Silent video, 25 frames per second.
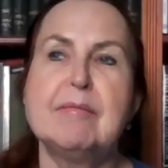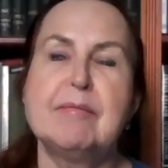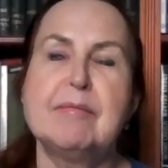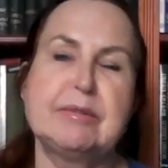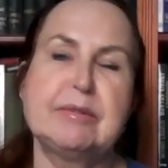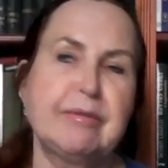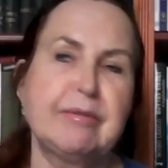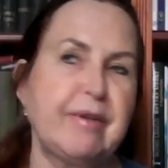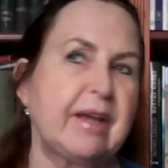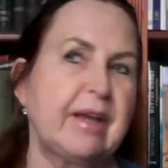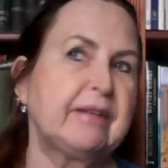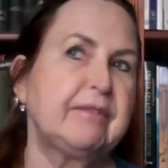
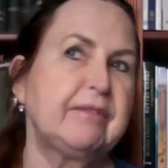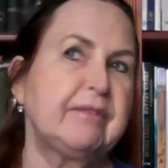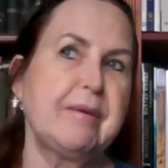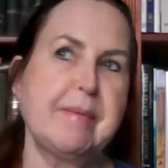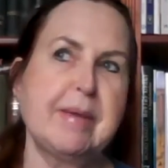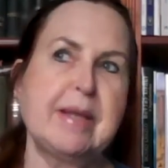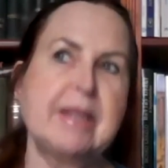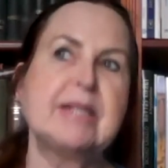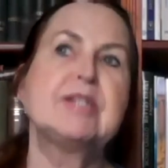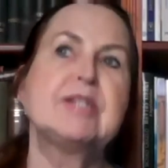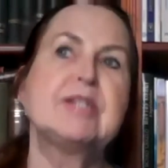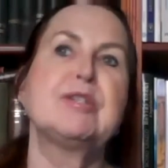But the fact
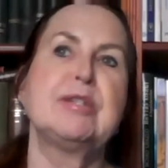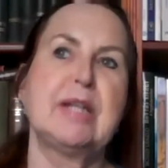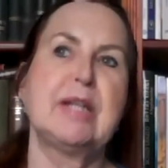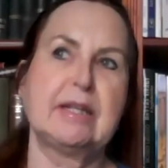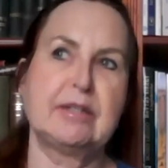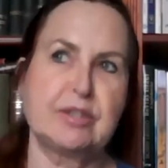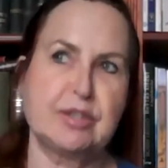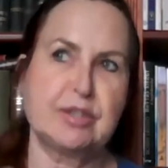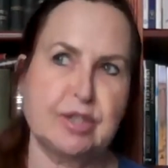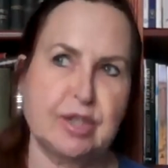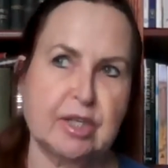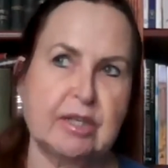remains
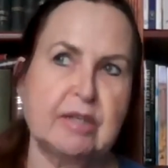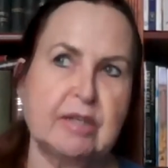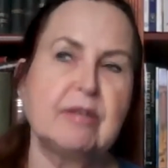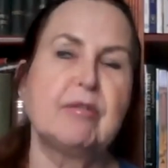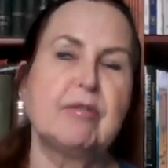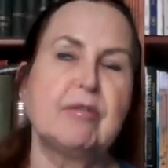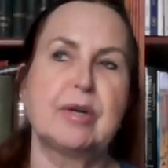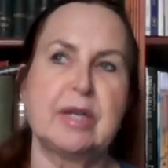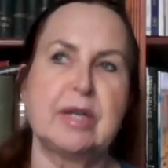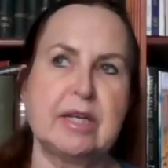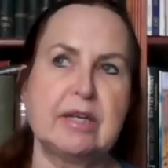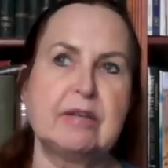that she
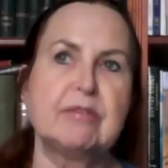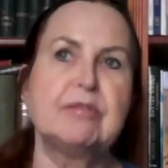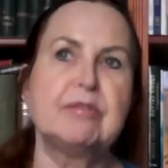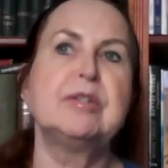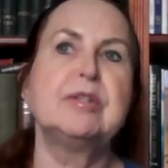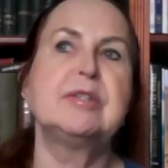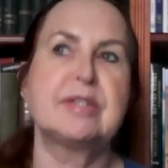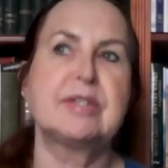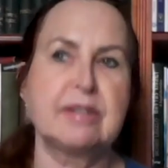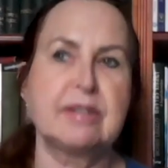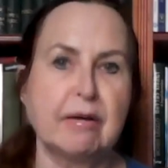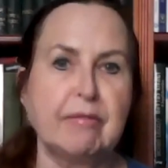or he
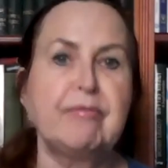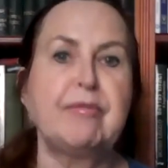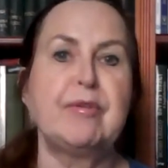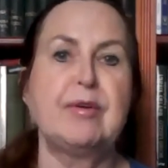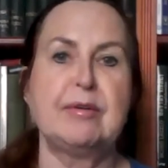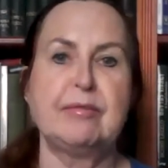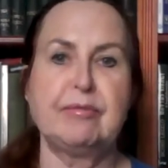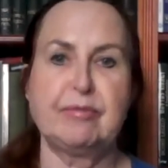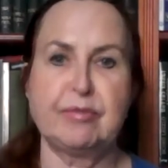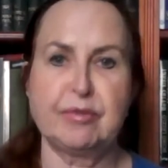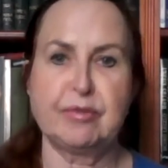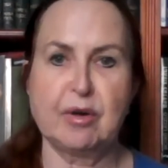could
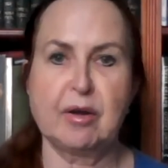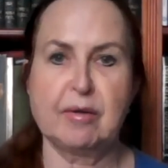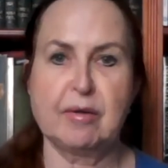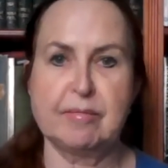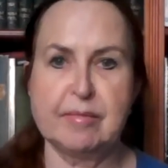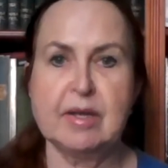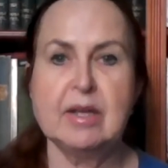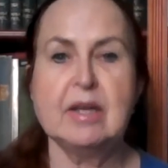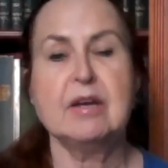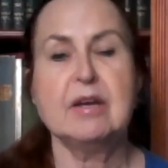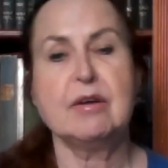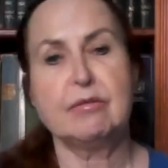suffer
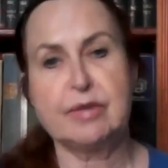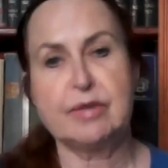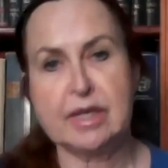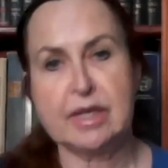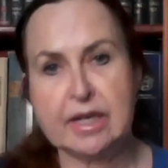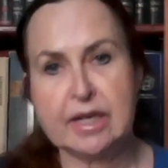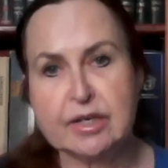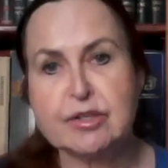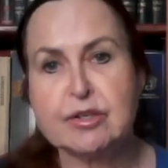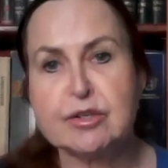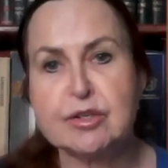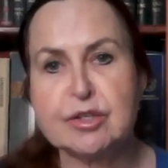from
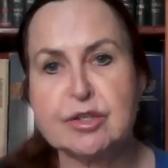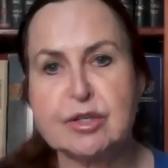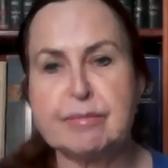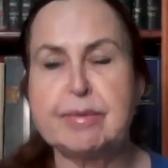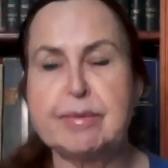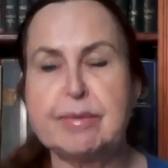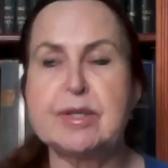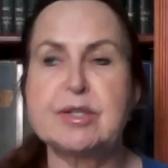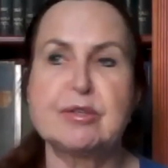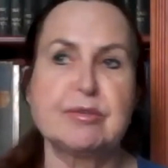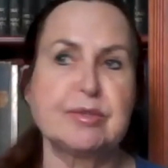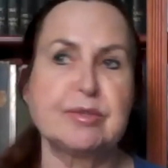
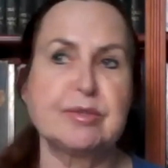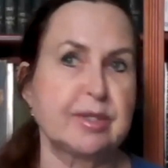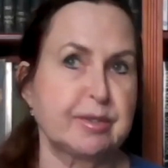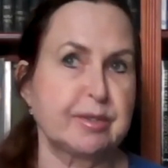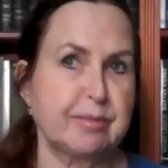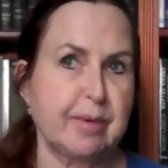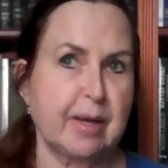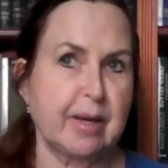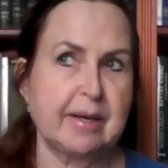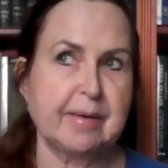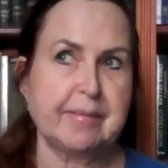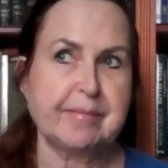relationship issues
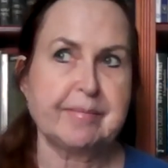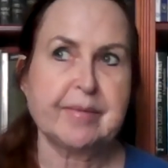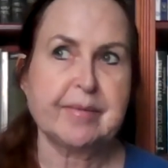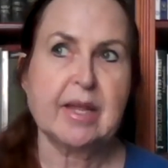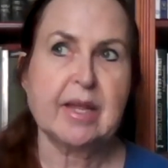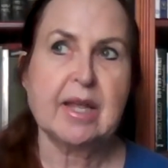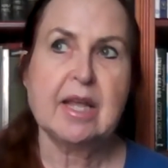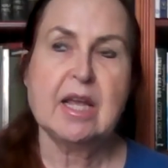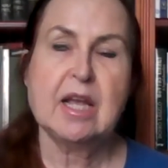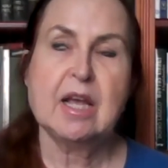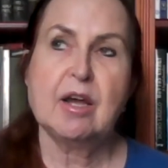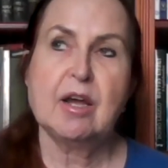as well.
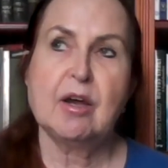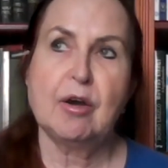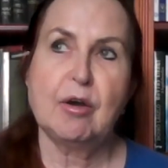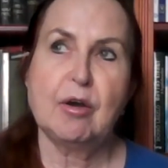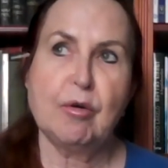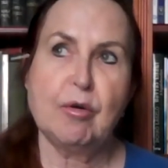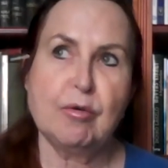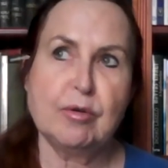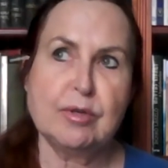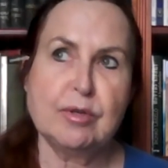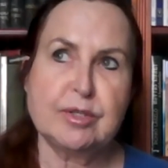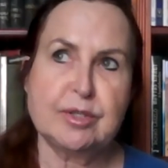
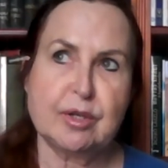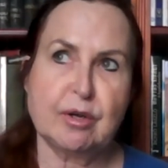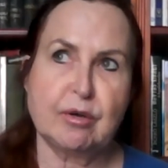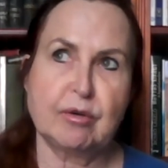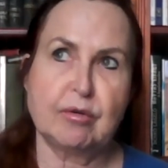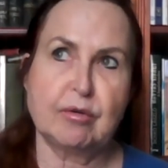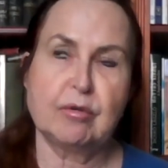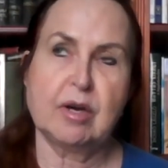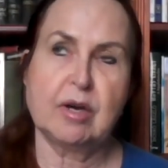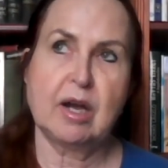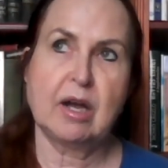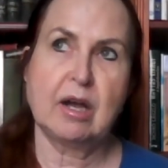
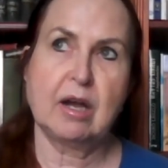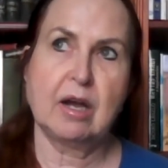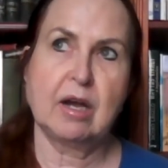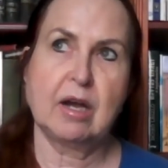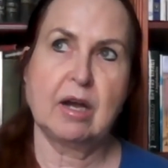Also,